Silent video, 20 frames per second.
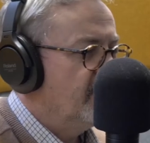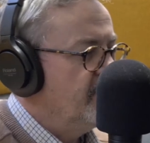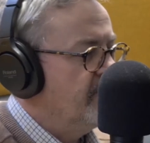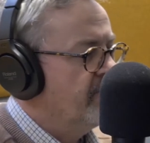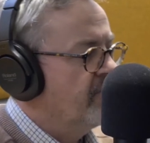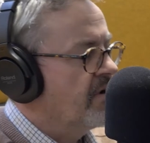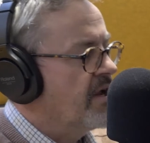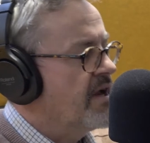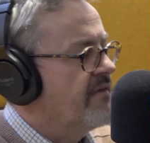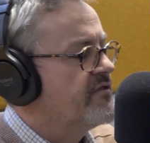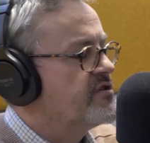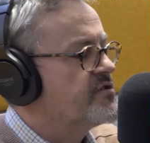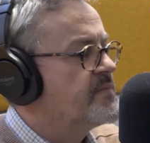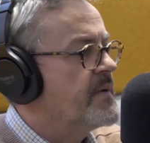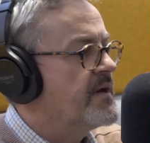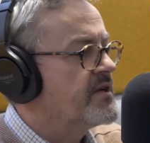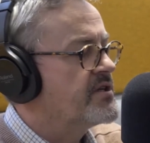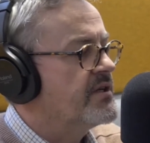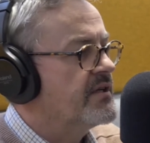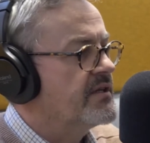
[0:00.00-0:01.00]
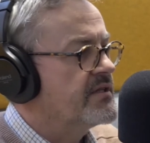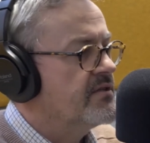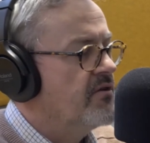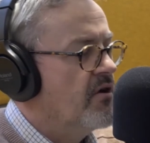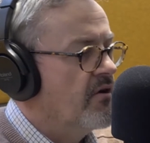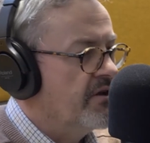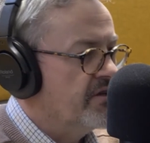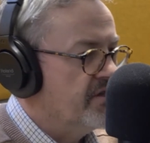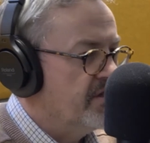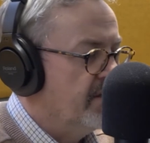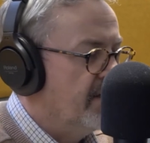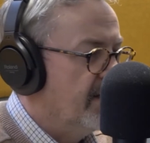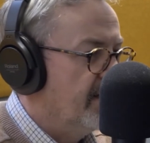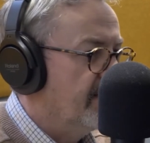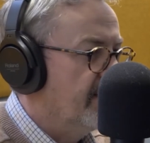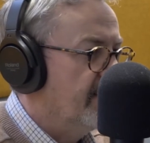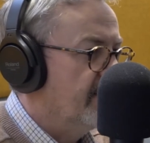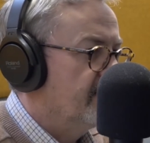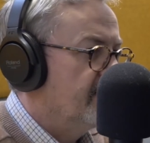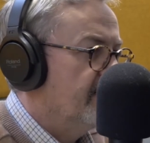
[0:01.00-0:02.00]
You've got to have a specialist knowledge in that
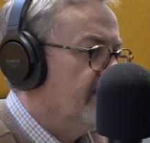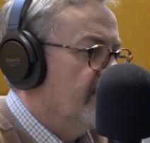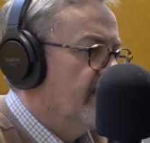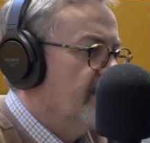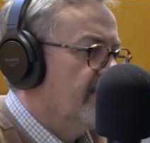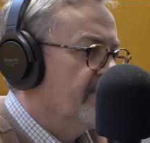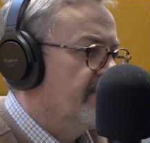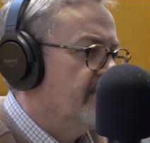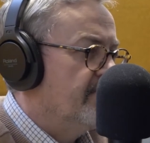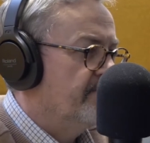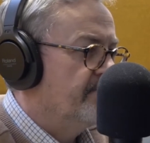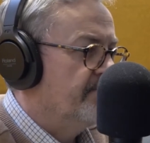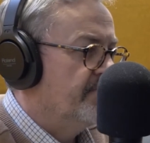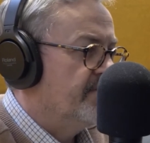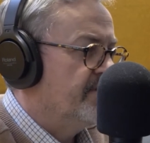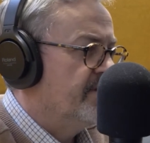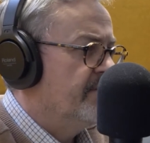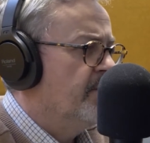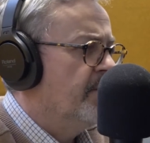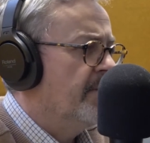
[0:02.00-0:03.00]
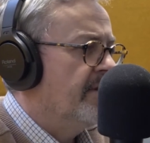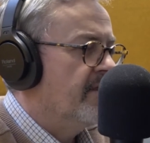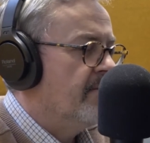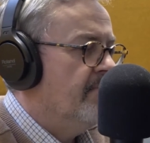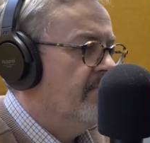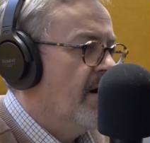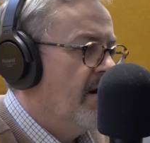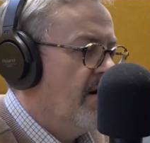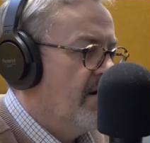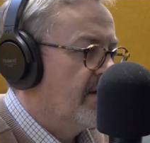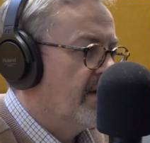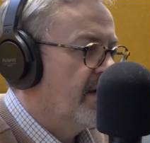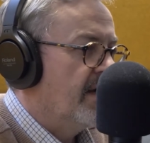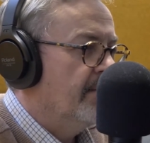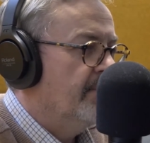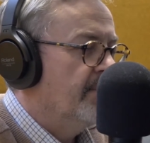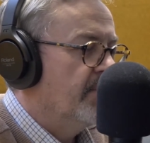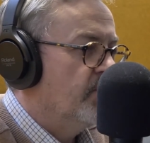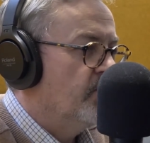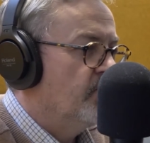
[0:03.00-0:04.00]
case of the presumably the
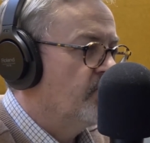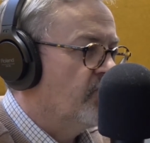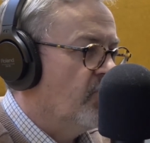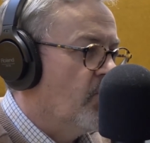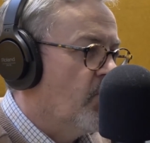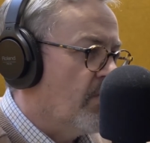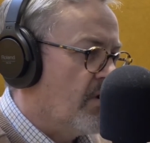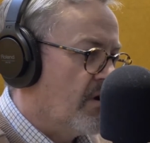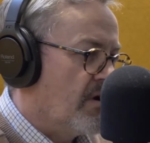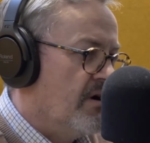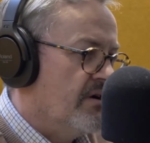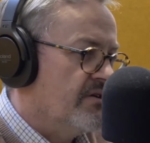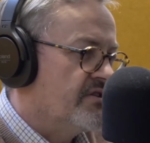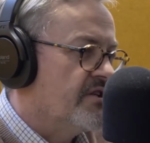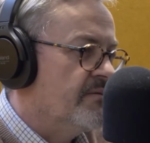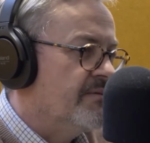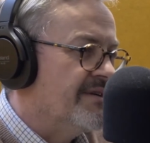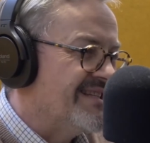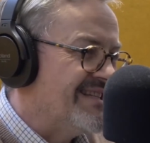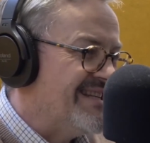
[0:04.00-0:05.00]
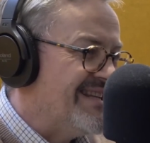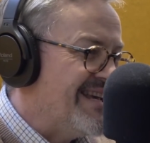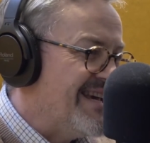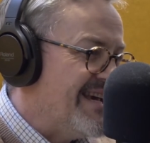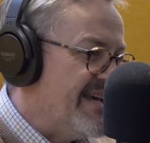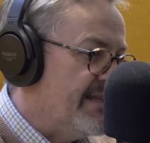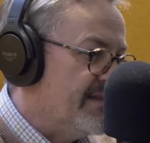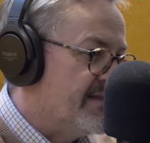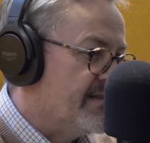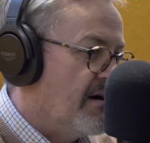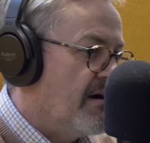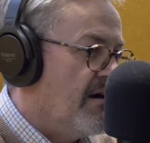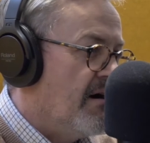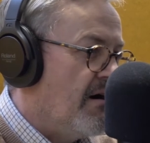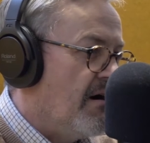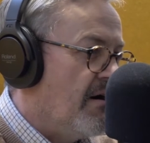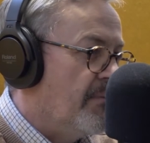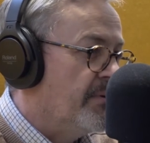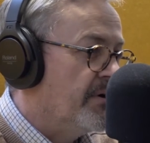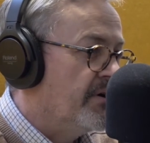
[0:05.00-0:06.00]
market, but also what a customer's needs
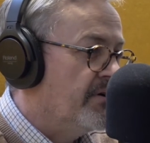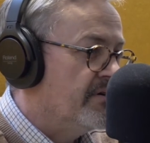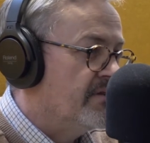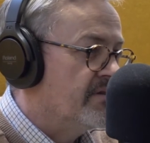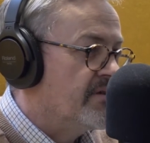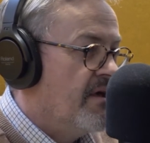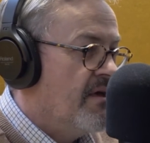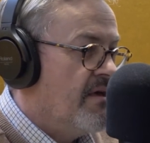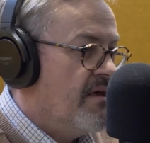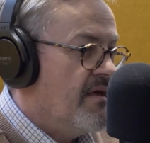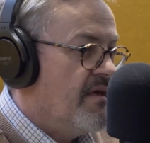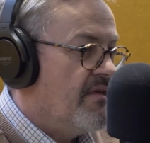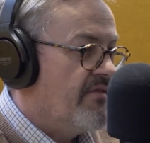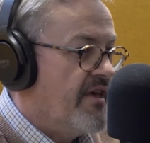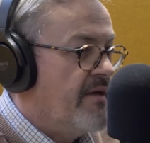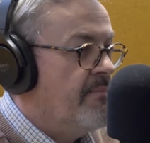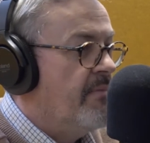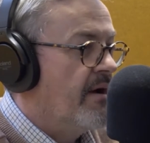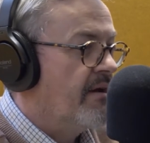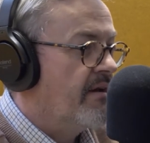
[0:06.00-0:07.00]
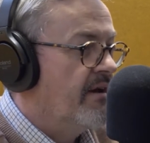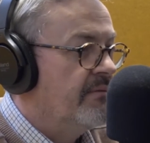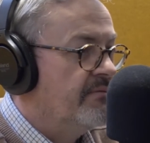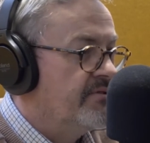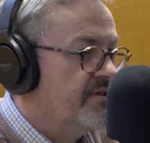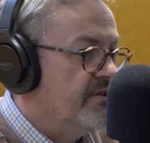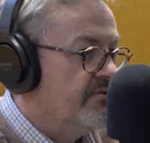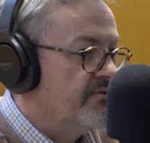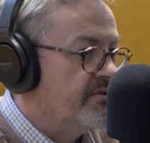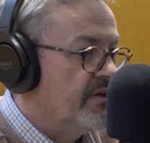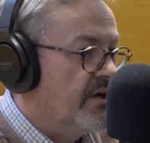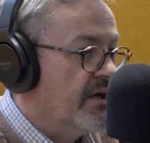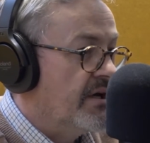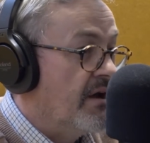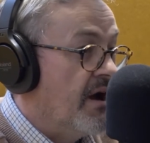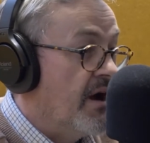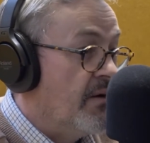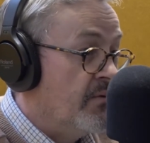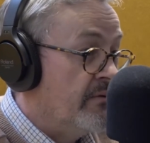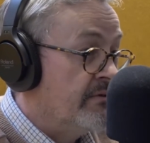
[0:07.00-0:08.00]
are, because they might come to you
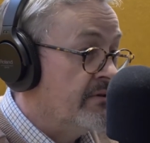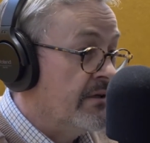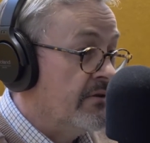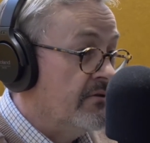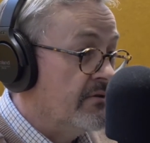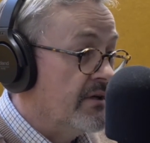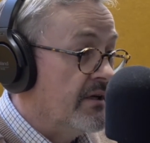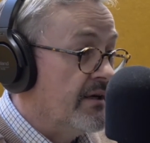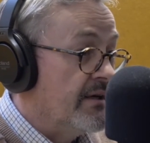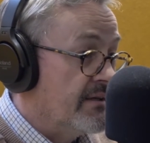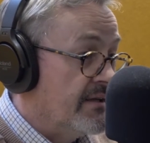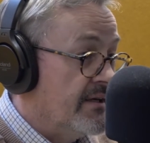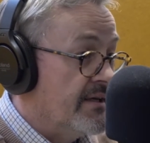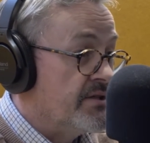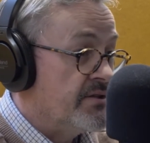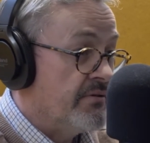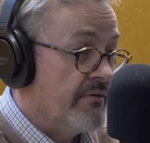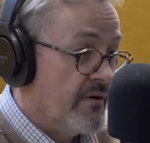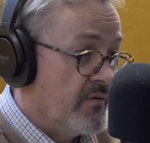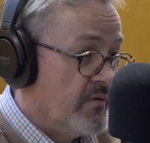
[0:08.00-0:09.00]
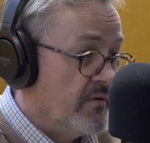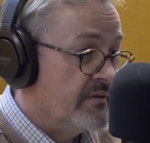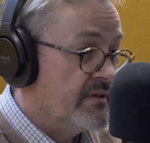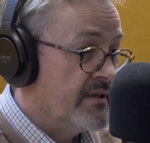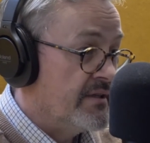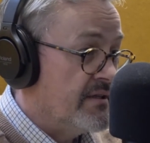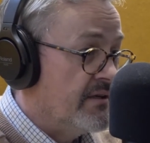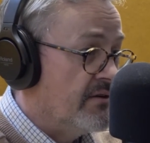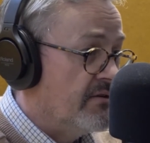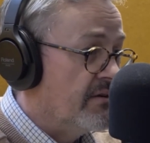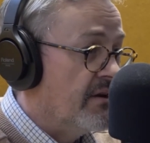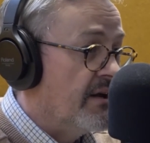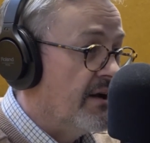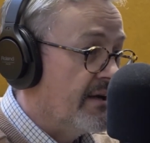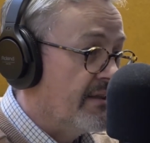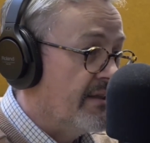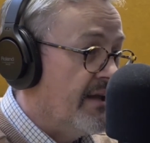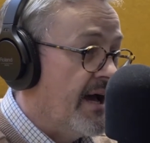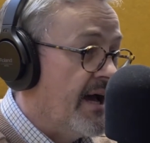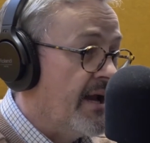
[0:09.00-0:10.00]
saying, I want to look like this or I want it to look
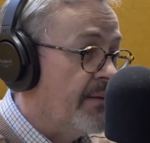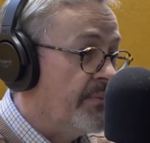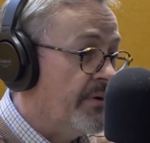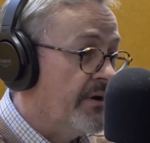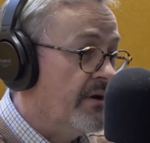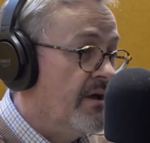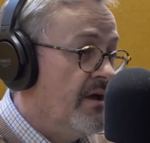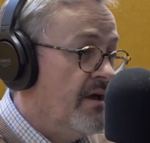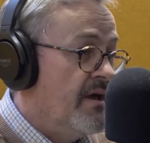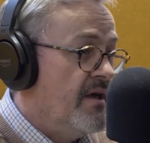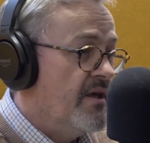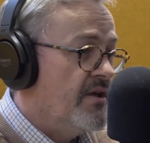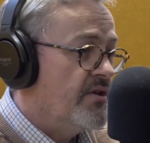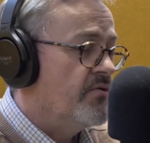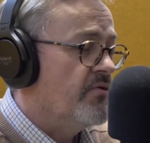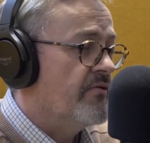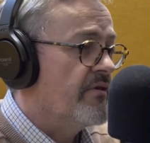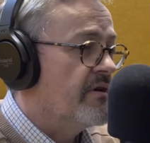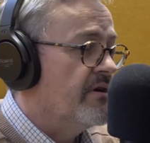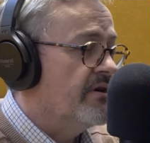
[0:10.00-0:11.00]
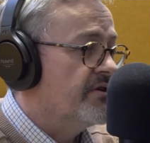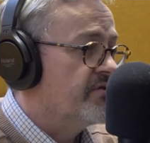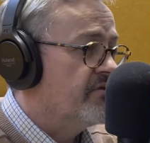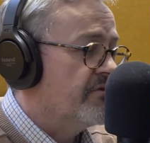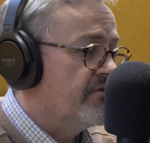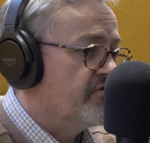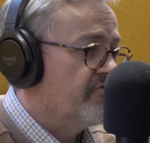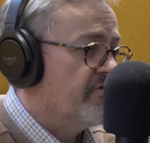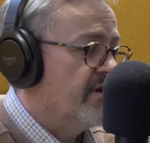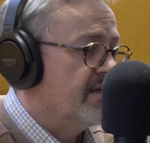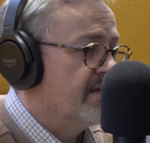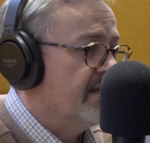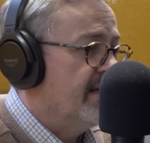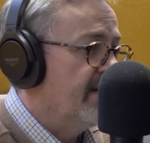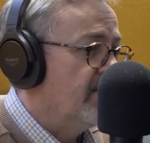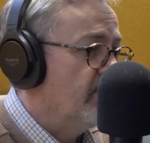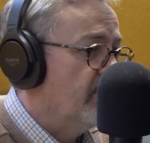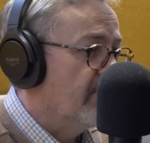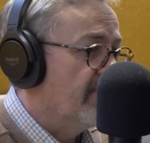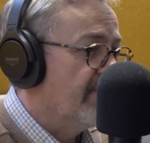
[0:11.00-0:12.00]
like that, but you're the guy who's got to
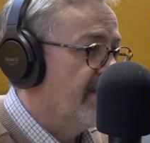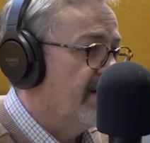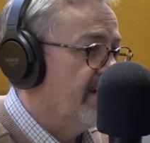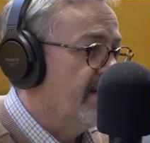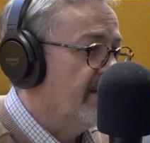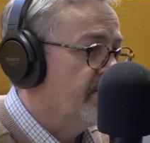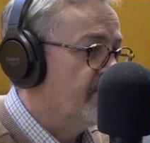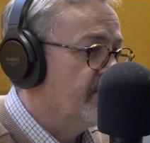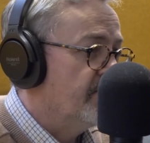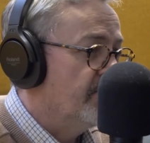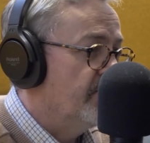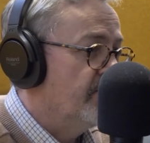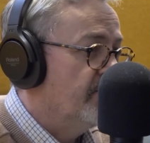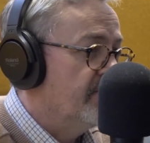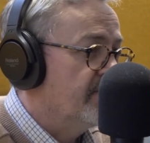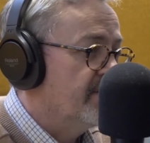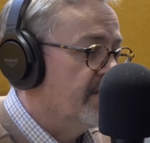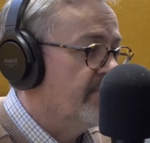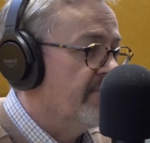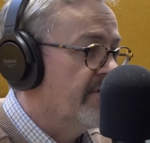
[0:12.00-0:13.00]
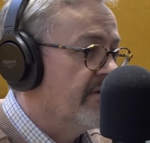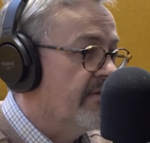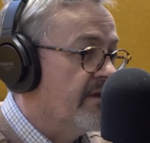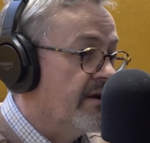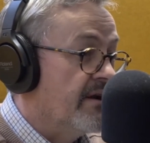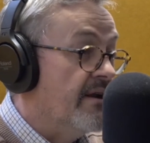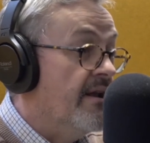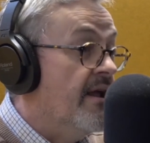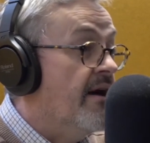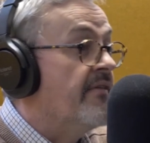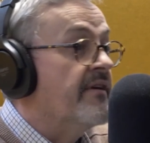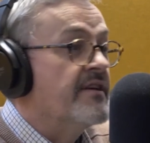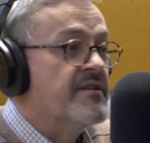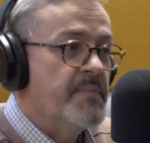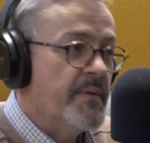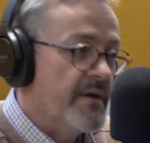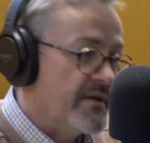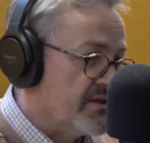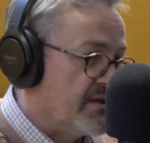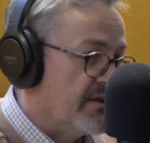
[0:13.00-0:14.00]
translate all of that into something that another
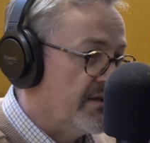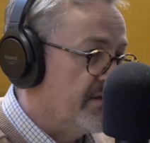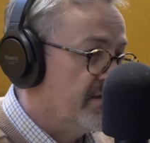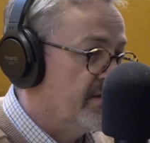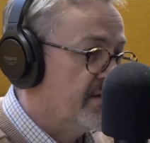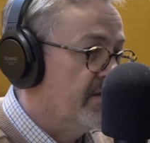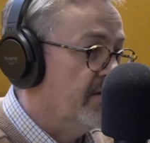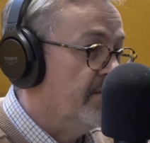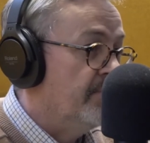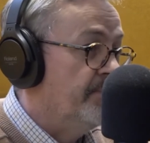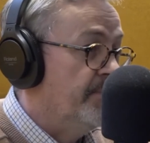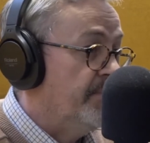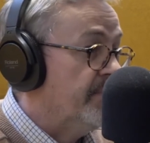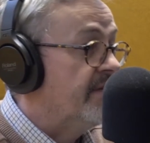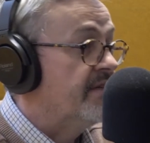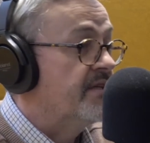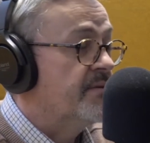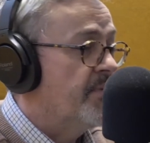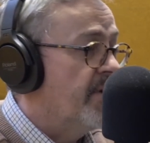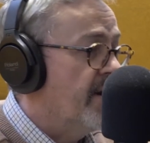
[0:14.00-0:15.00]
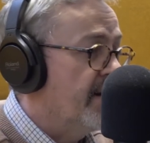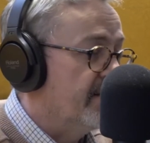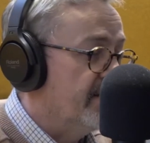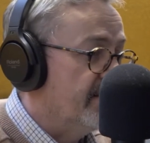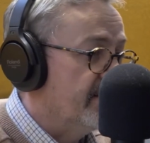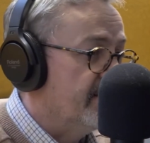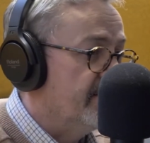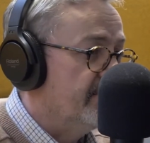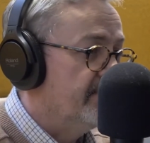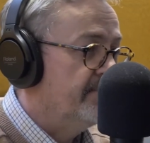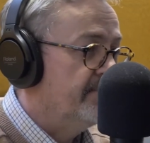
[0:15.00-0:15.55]
specialist can put into practice.